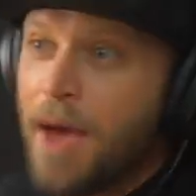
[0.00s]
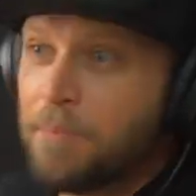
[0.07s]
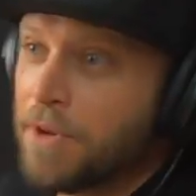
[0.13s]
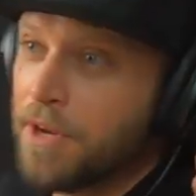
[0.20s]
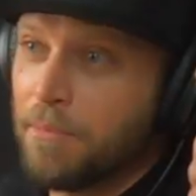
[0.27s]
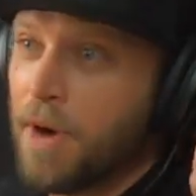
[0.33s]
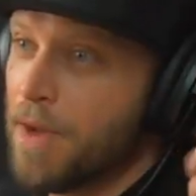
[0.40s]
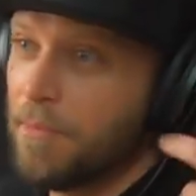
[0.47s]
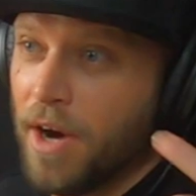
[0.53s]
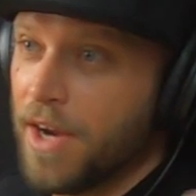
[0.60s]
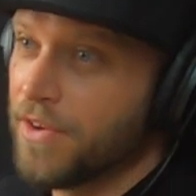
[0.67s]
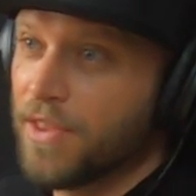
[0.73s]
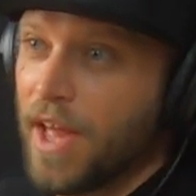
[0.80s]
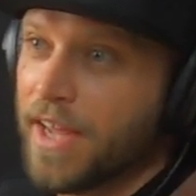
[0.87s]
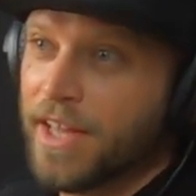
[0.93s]
happen in my
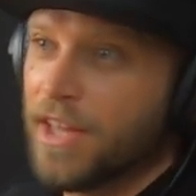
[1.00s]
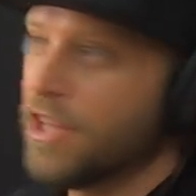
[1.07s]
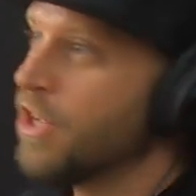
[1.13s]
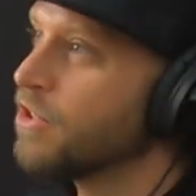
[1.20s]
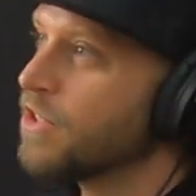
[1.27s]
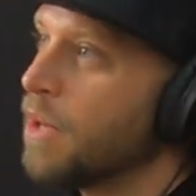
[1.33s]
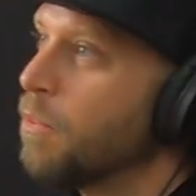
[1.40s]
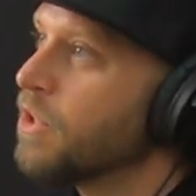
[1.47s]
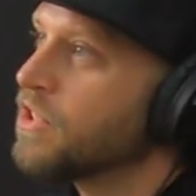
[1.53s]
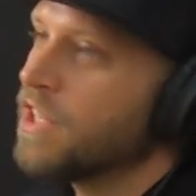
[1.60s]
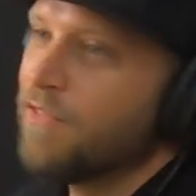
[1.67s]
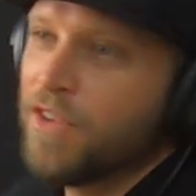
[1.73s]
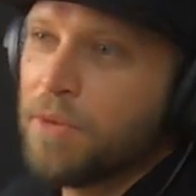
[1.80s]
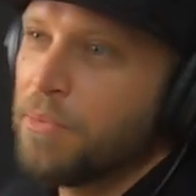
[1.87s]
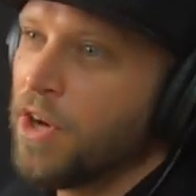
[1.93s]
mind. Like yeah. it, it
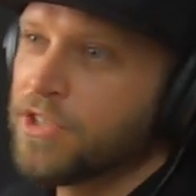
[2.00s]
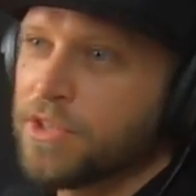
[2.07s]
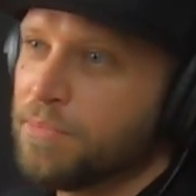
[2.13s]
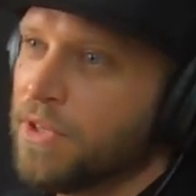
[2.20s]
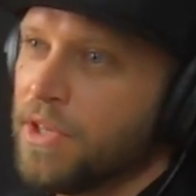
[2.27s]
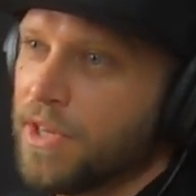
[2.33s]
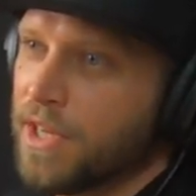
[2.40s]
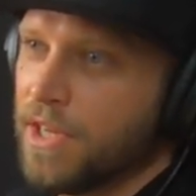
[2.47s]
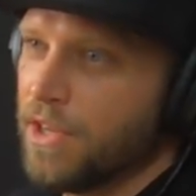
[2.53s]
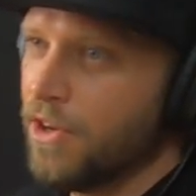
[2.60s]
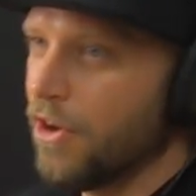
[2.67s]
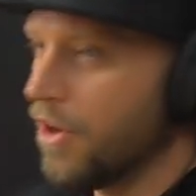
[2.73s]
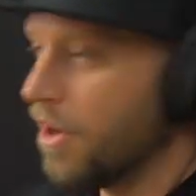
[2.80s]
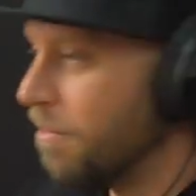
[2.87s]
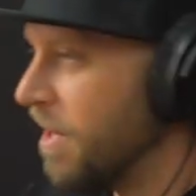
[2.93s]
wasn't even a possibility.
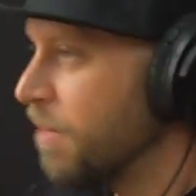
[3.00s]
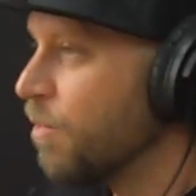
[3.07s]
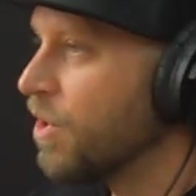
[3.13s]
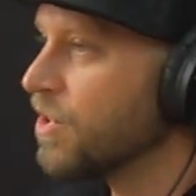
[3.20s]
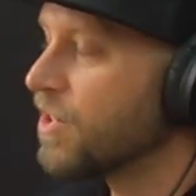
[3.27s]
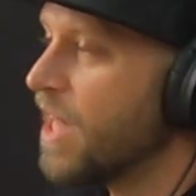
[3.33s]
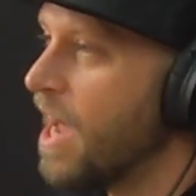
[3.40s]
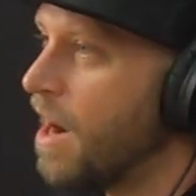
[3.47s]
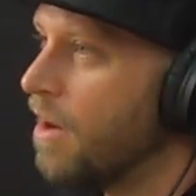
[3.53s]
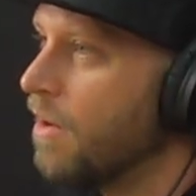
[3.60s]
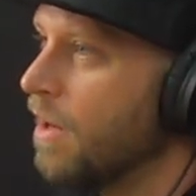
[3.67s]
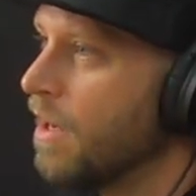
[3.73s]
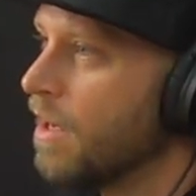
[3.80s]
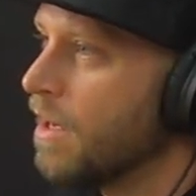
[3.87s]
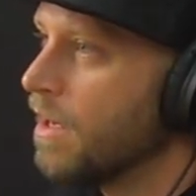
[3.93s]
You know what I mean? Whereas
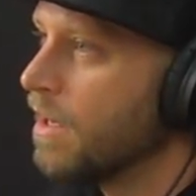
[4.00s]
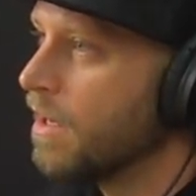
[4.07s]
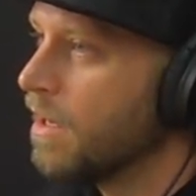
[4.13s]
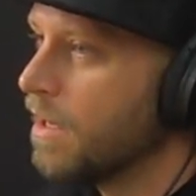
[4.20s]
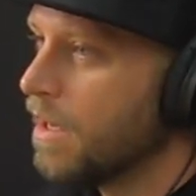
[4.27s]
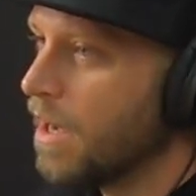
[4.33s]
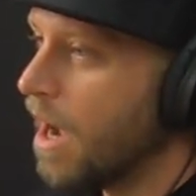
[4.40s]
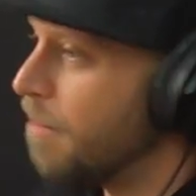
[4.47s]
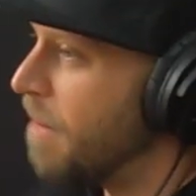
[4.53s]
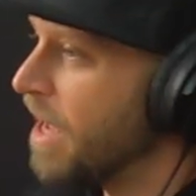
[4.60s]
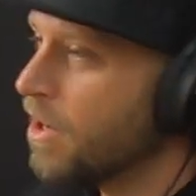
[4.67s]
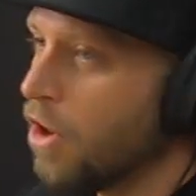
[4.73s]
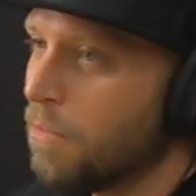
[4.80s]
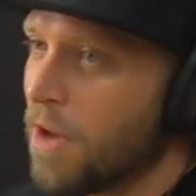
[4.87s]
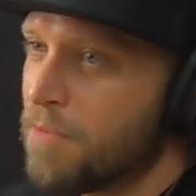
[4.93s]
now, I
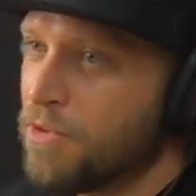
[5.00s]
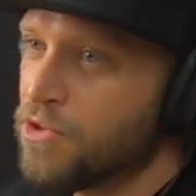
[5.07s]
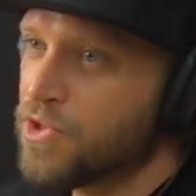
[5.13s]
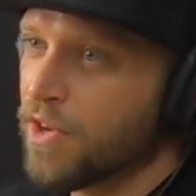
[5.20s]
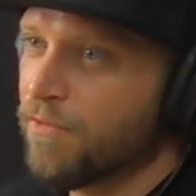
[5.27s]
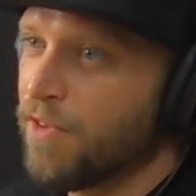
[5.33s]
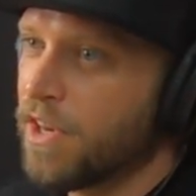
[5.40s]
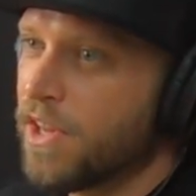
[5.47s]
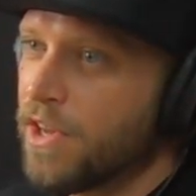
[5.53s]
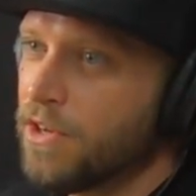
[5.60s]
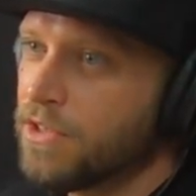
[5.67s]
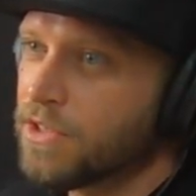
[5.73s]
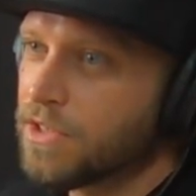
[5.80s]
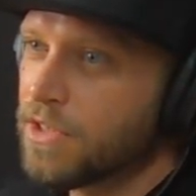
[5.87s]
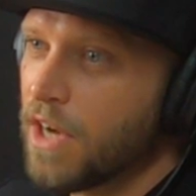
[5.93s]
make all my music
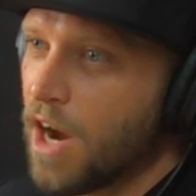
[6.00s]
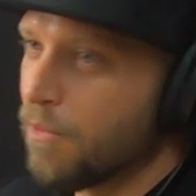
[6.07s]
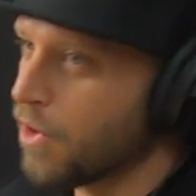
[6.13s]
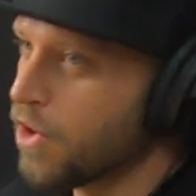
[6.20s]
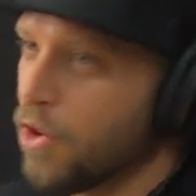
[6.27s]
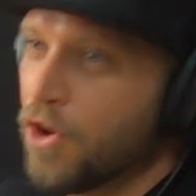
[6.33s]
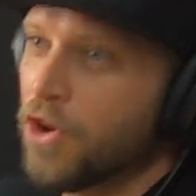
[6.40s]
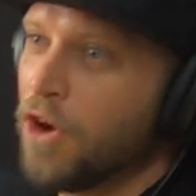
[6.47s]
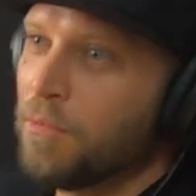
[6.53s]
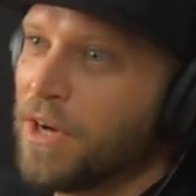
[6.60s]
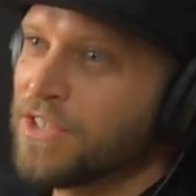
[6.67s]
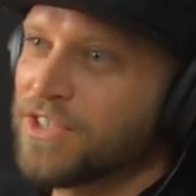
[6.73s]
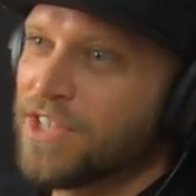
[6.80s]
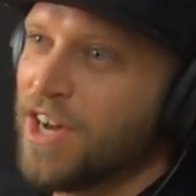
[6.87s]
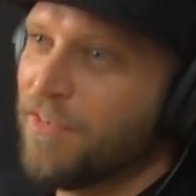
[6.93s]
videos. I record all
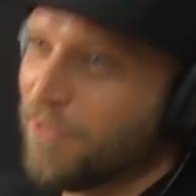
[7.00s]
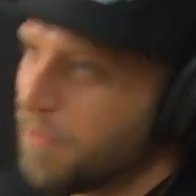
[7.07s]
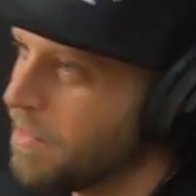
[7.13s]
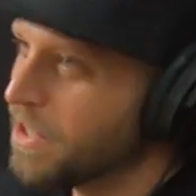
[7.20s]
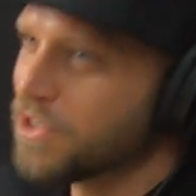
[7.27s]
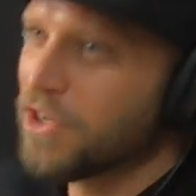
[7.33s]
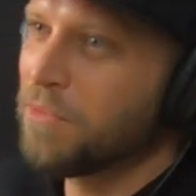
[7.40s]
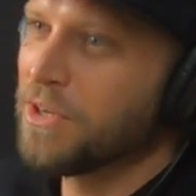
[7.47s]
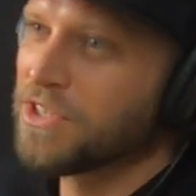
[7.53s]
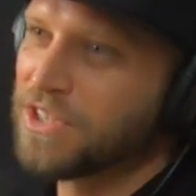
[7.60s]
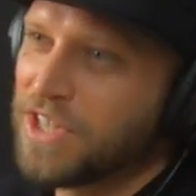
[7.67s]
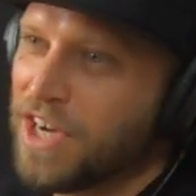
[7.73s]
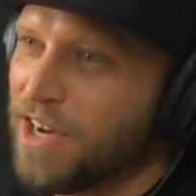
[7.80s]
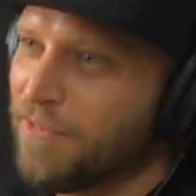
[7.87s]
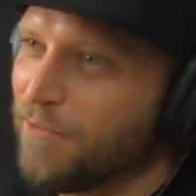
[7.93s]
my stuff. I mix all my
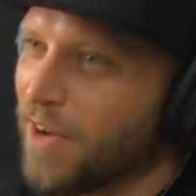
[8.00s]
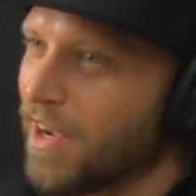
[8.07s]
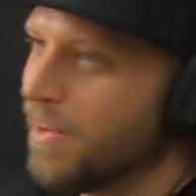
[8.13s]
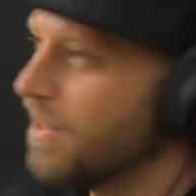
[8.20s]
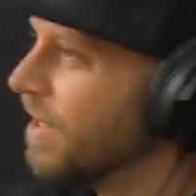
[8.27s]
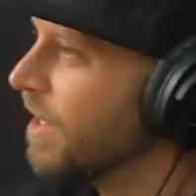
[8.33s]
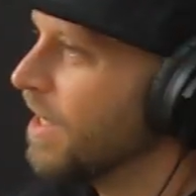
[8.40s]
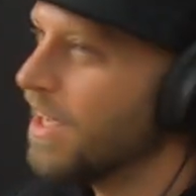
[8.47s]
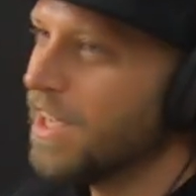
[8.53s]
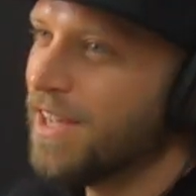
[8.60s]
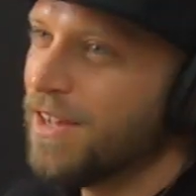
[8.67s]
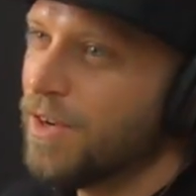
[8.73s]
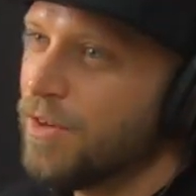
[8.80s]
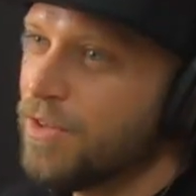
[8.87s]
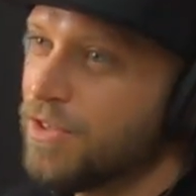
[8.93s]
stuff. I
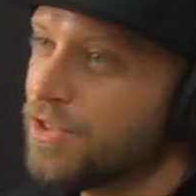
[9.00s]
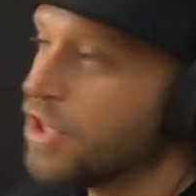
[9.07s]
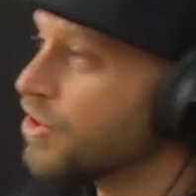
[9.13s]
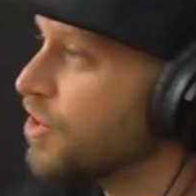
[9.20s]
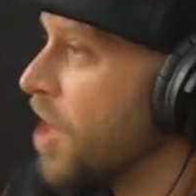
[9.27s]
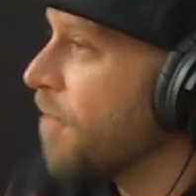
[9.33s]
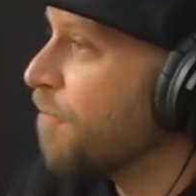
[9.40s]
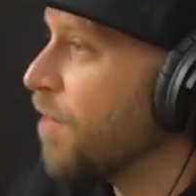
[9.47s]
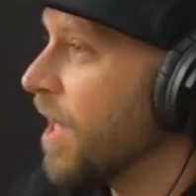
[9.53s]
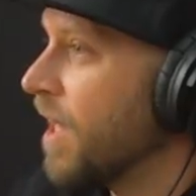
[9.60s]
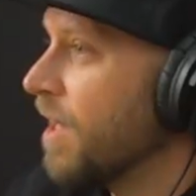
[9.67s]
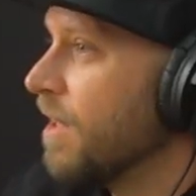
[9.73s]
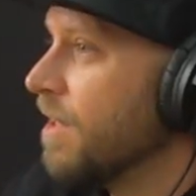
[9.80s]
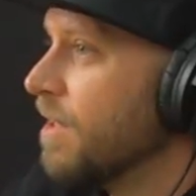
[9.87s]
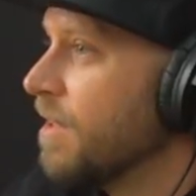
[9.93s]
there's
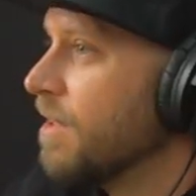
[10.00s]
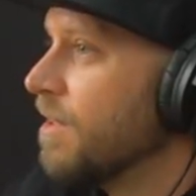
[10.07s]
nothing